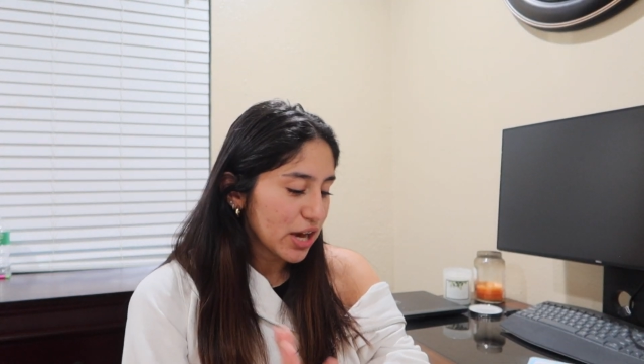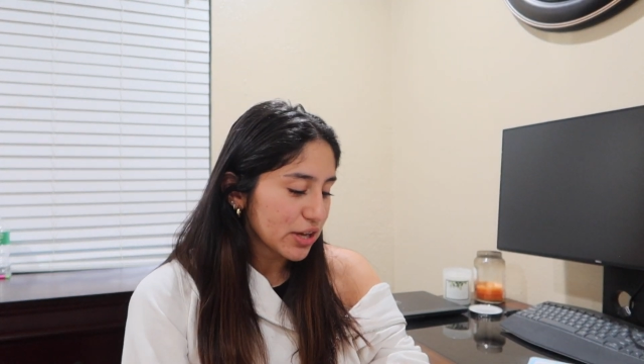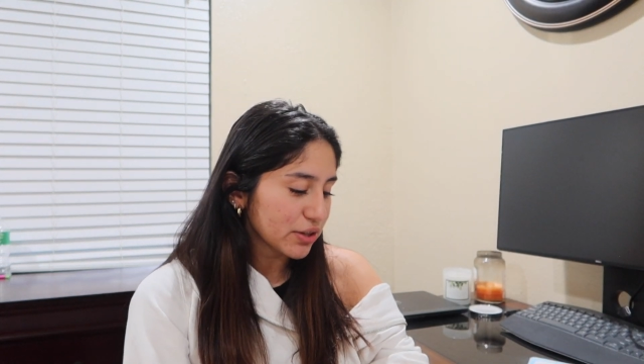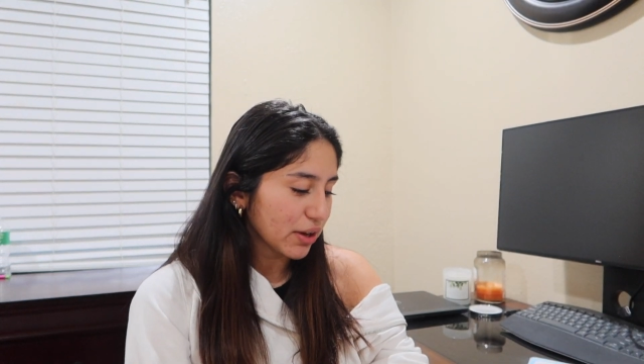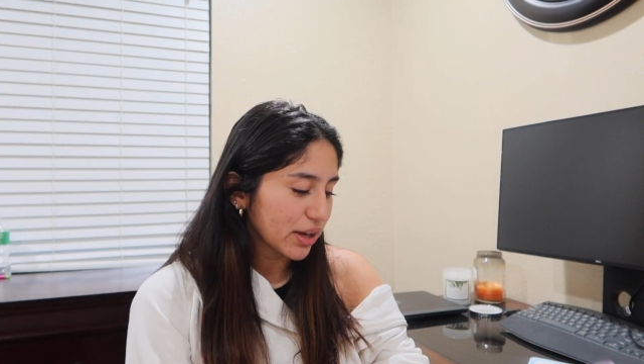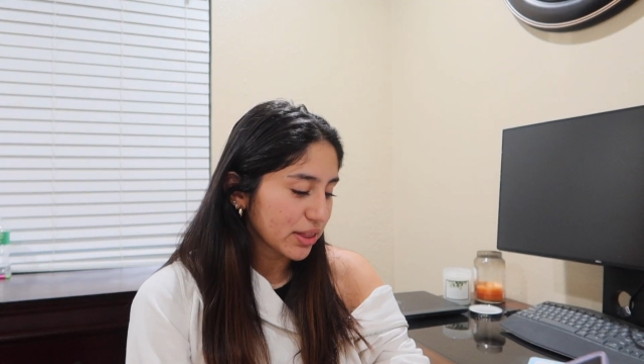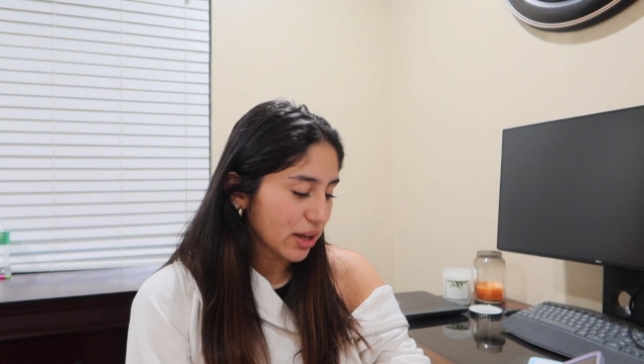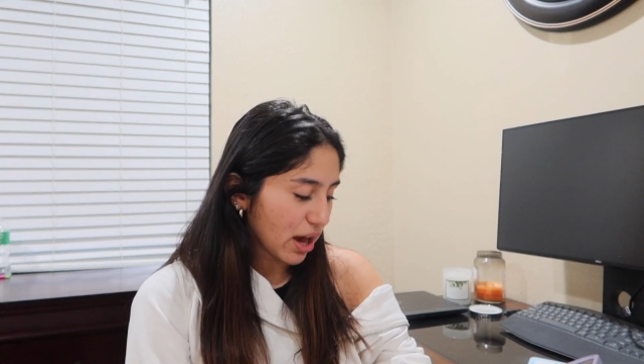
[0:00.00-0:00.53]

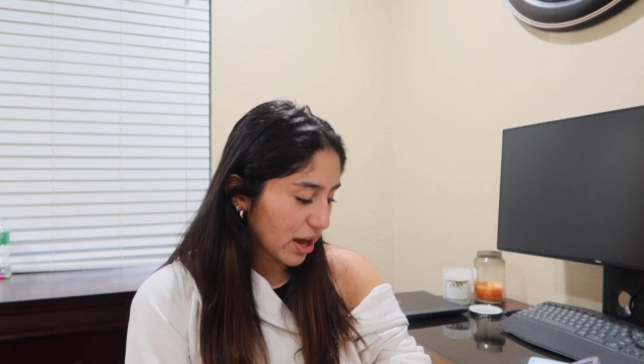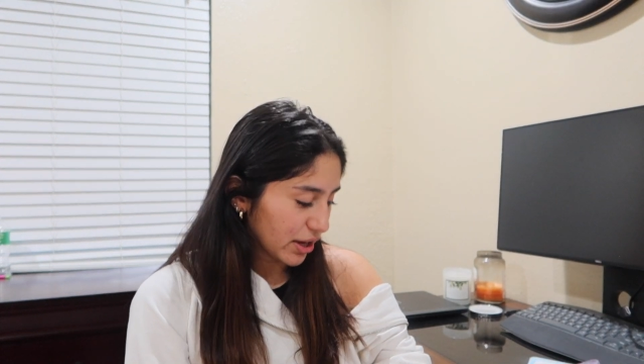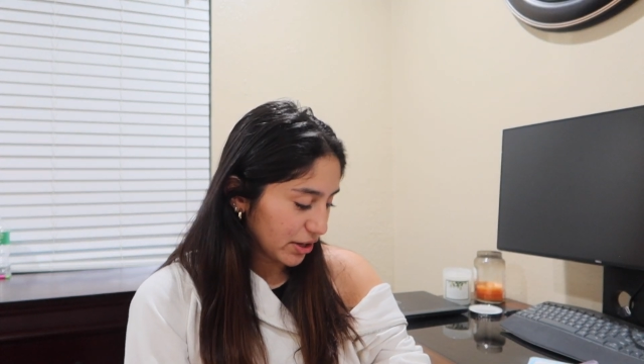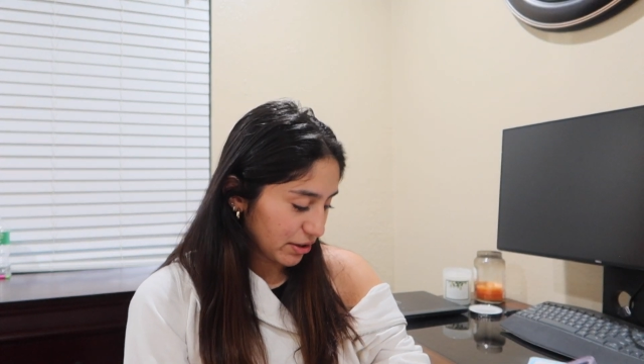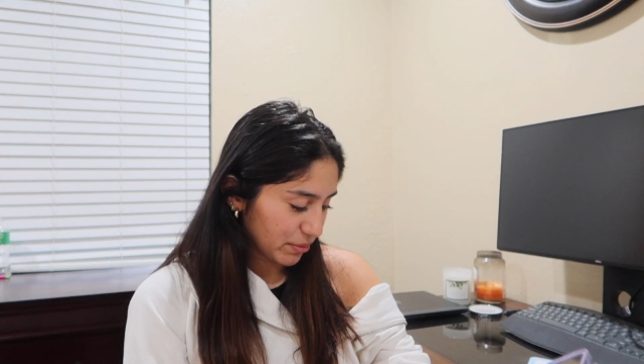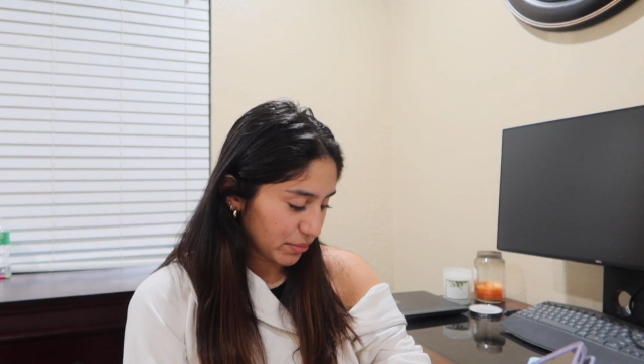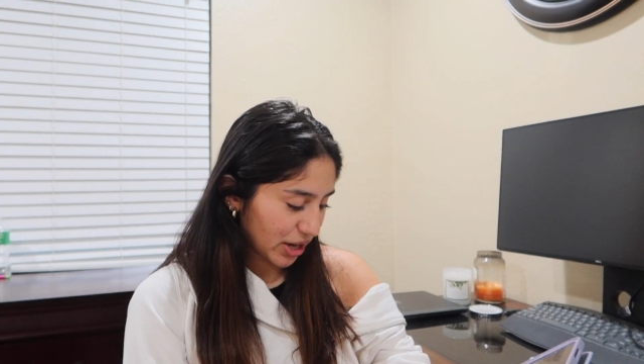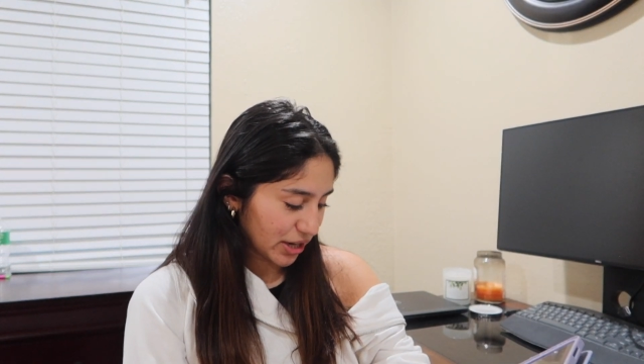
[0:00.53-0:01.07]
So I thought,
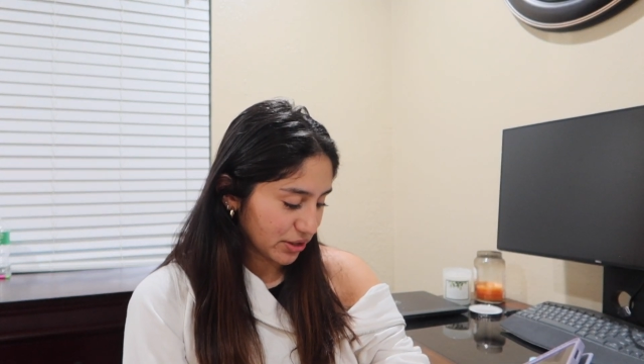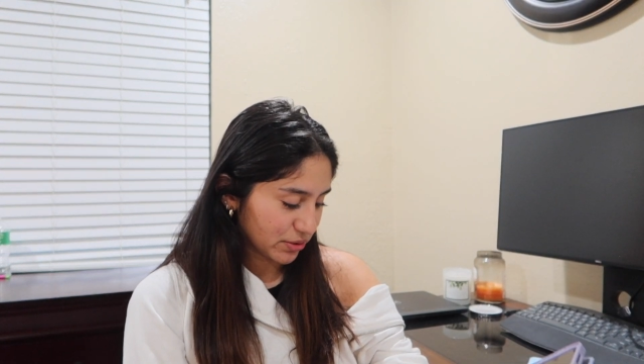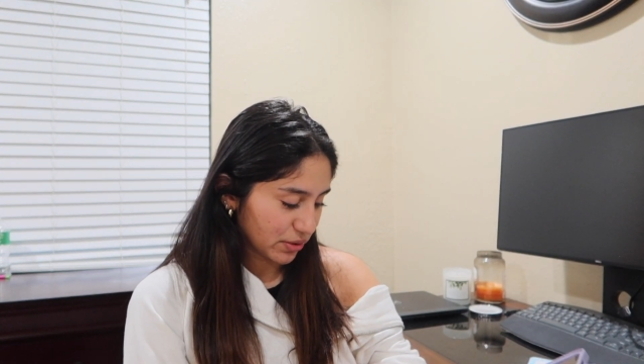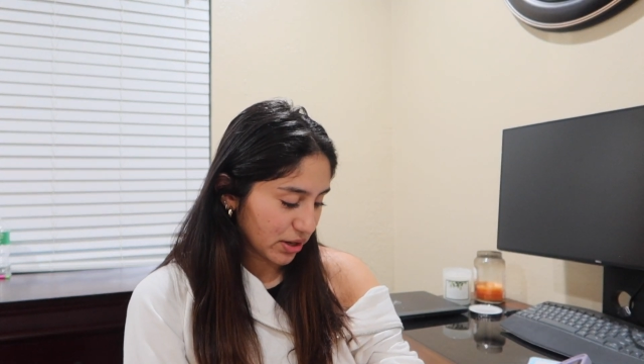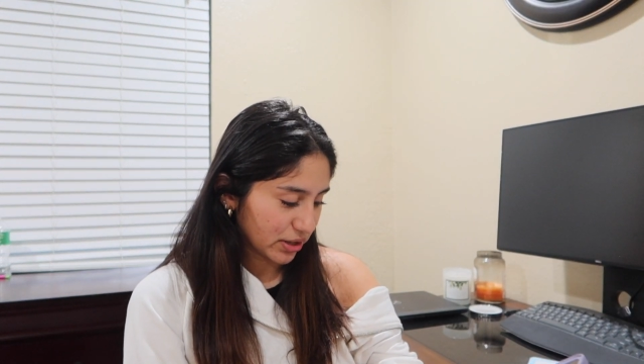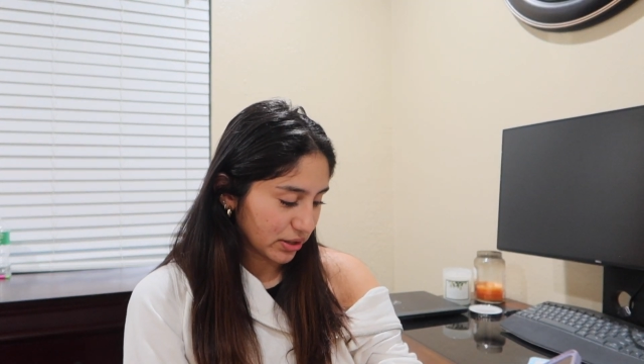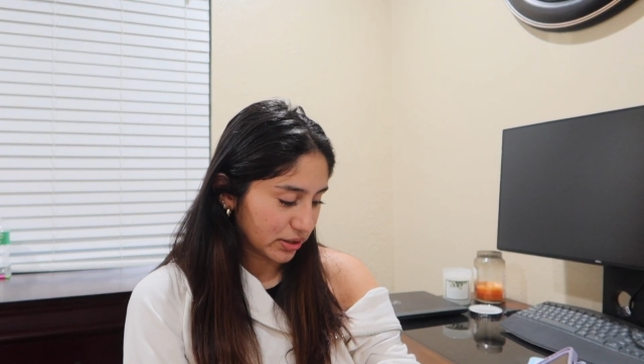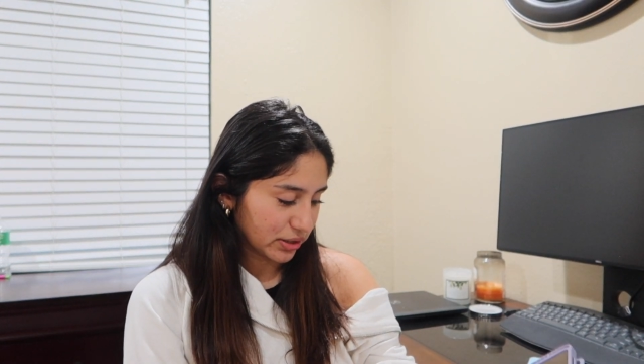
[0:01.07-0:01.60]
you know, might as
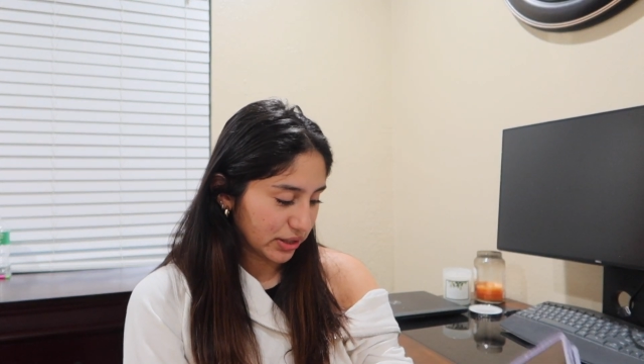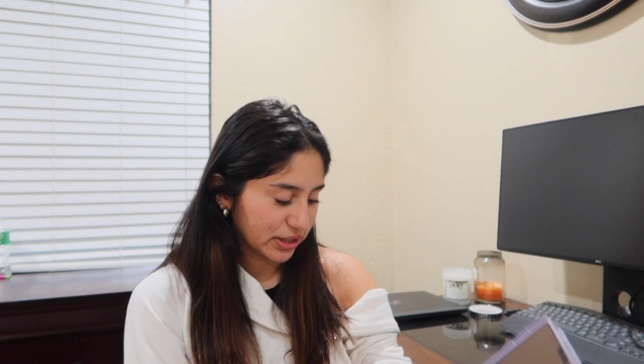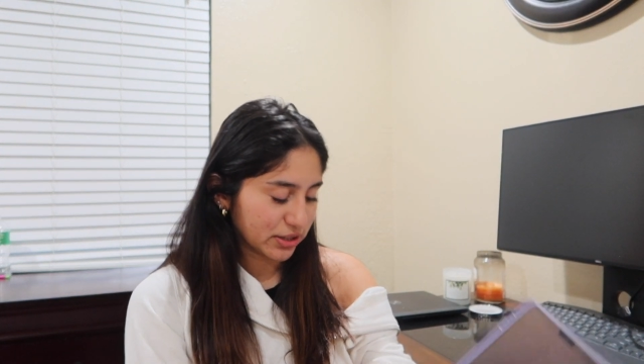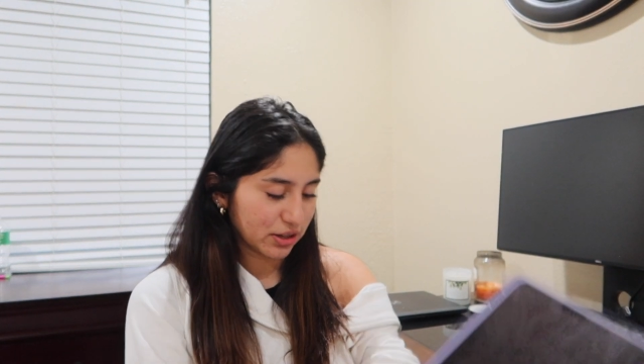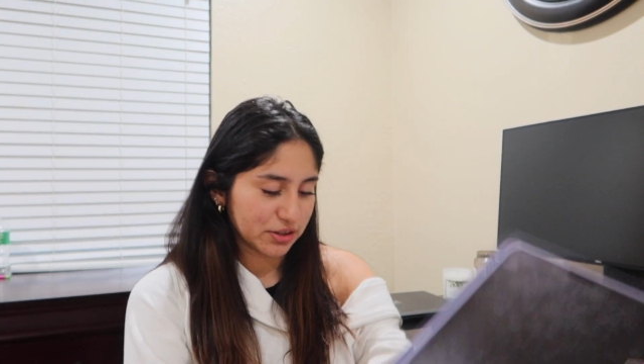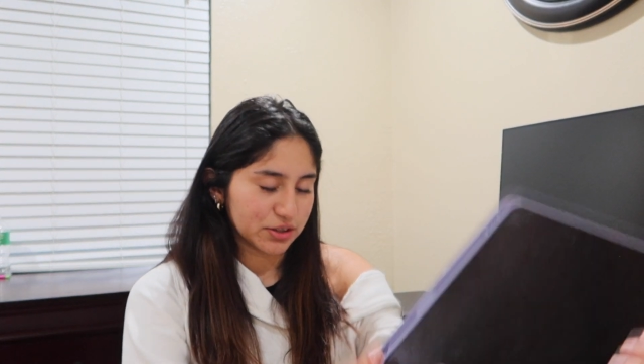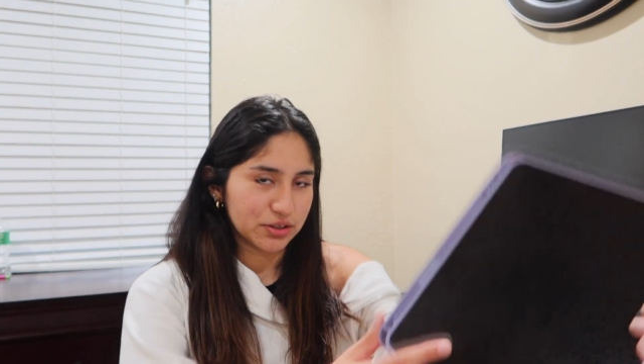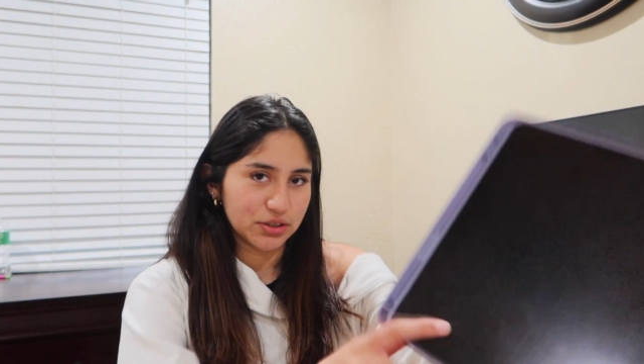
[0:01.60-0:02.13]
well, it's also